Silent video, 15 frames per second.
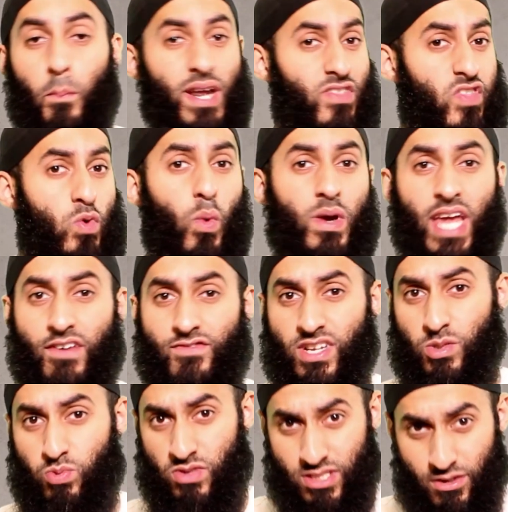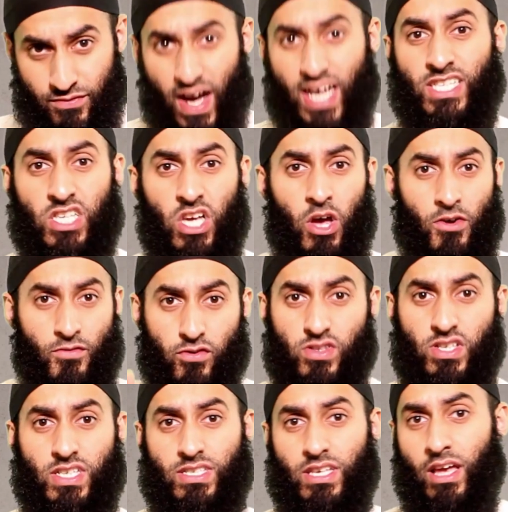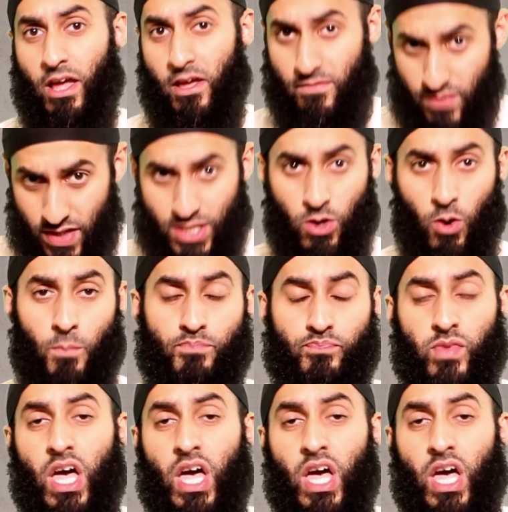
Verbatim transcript: But I think one evidence would suffice for this video.